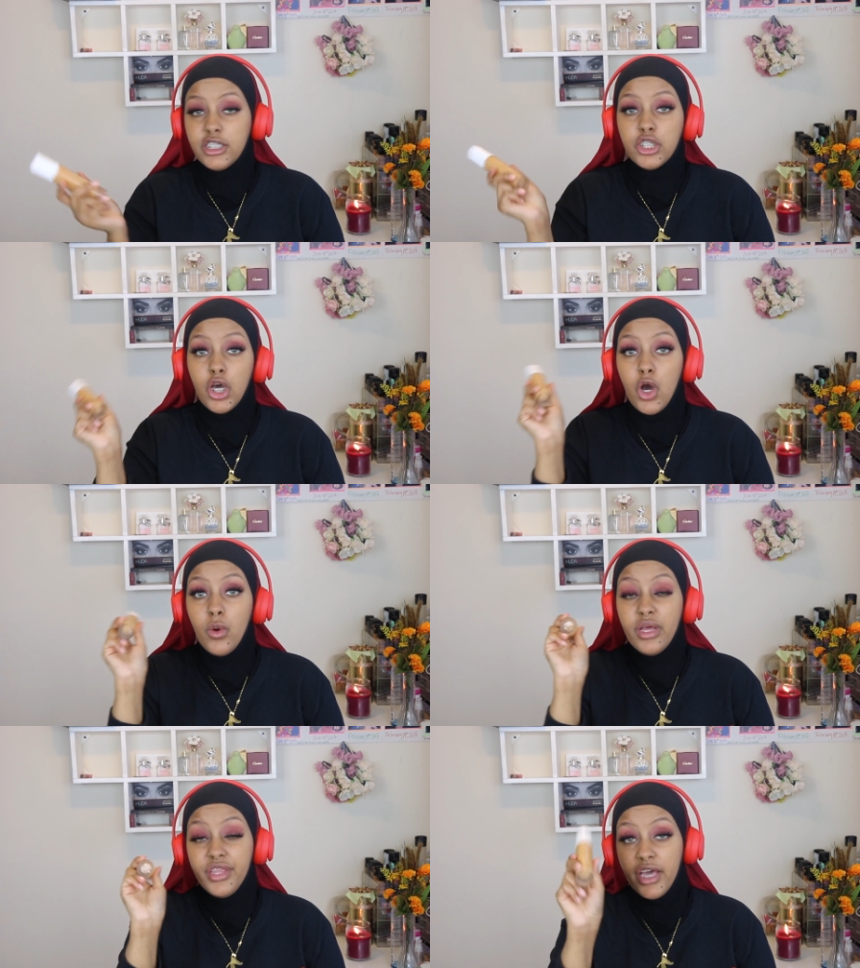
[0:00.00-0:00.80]

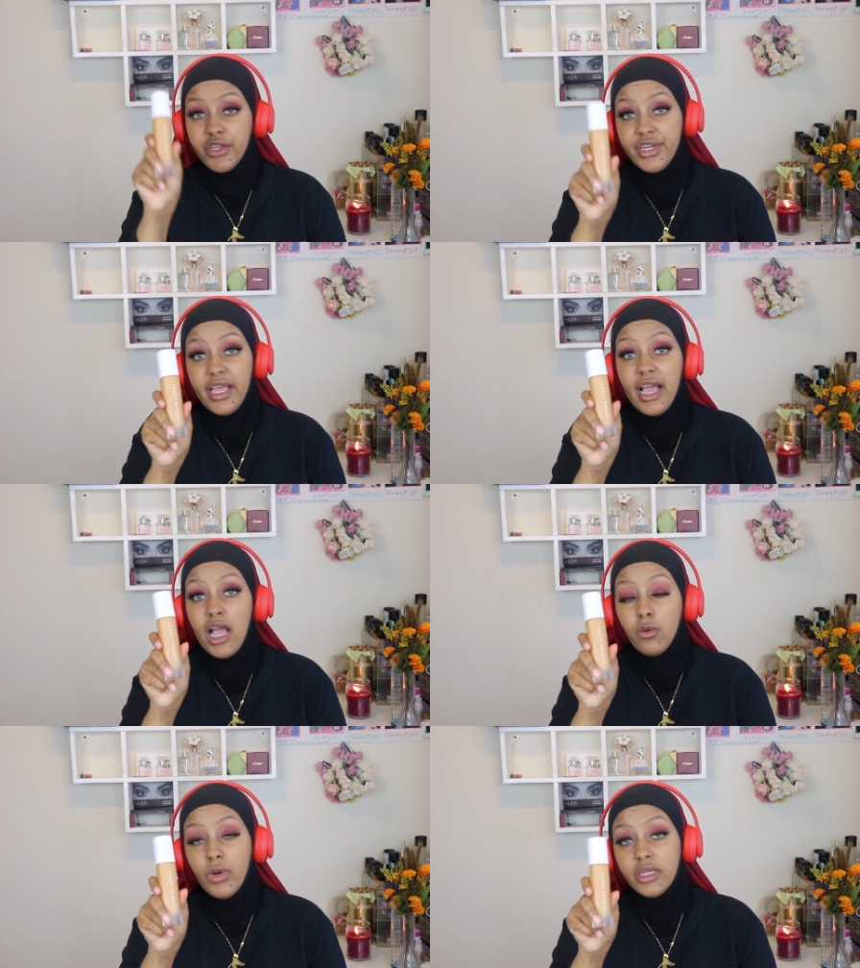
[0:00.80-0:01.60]
So the other day
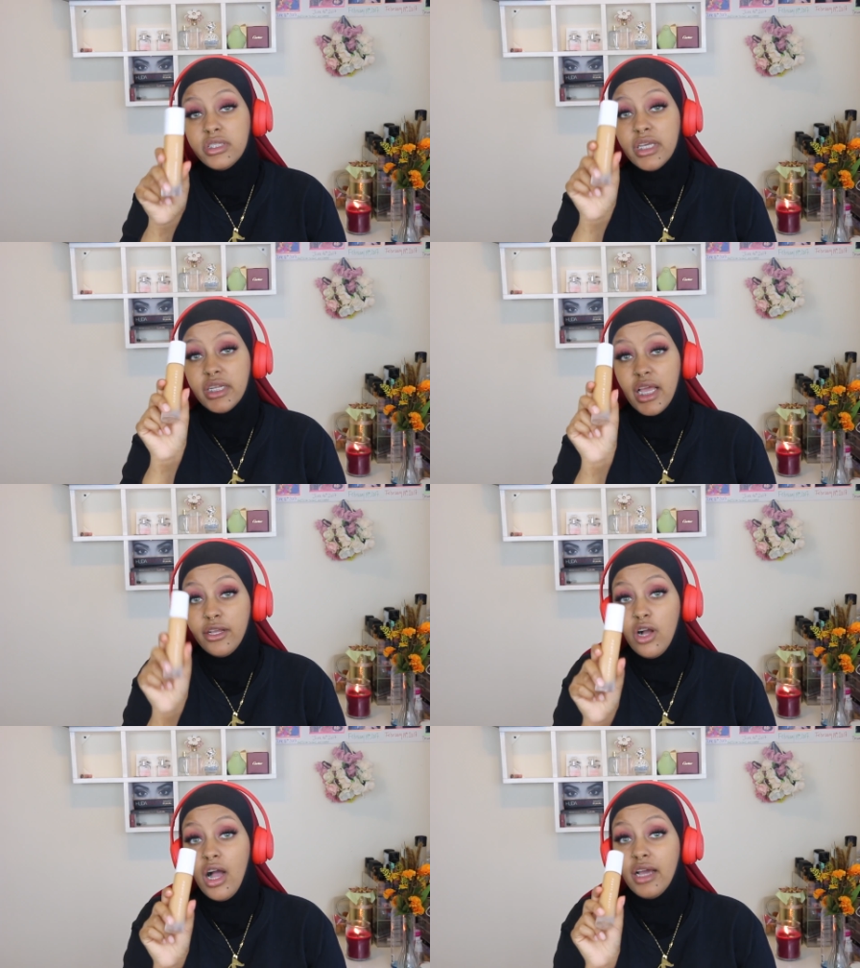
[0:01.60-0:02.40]
I went and I
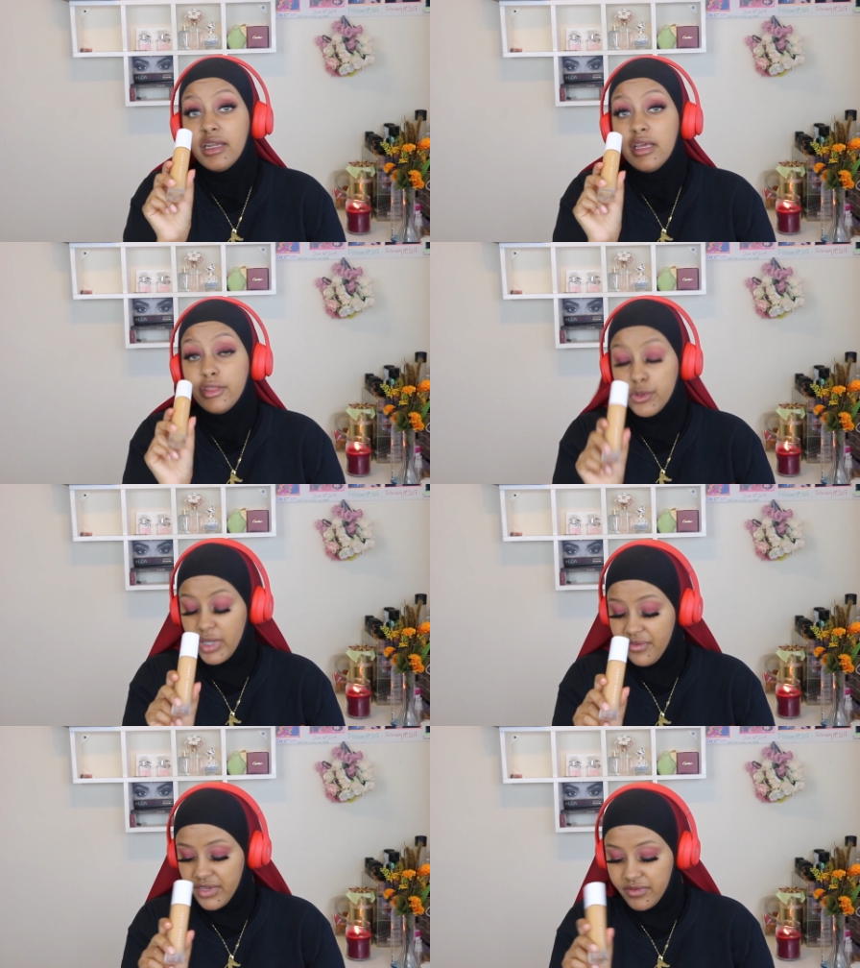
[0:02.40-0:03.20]
got
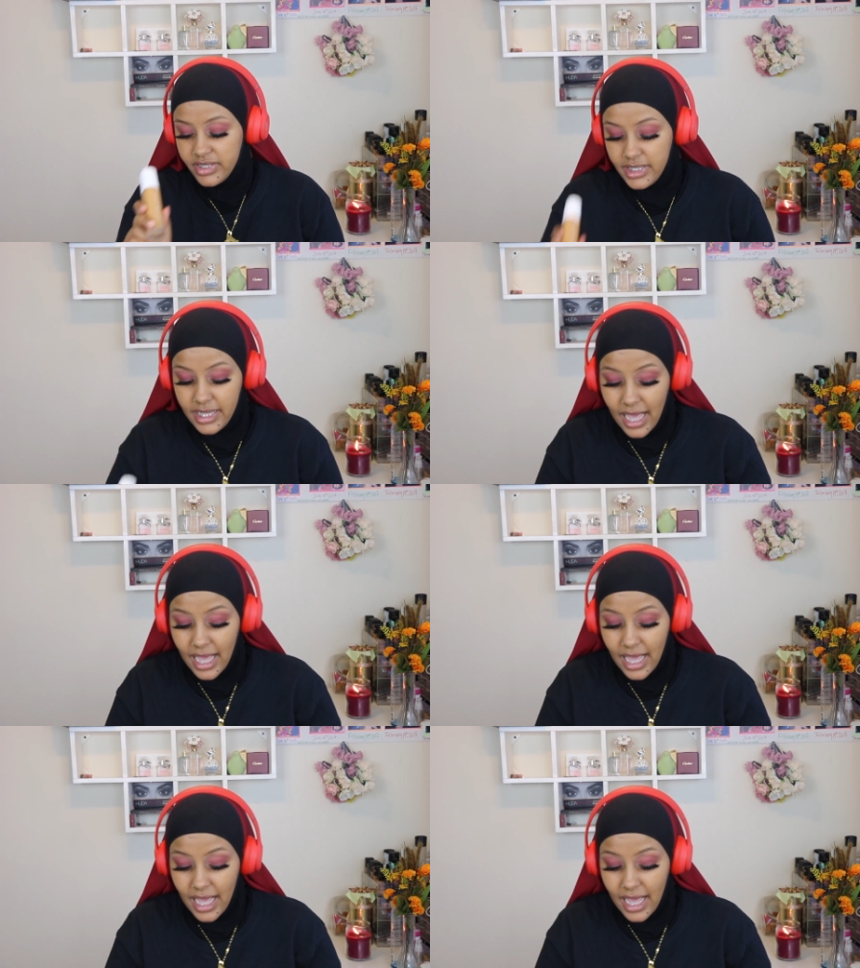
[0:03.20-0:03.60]
350.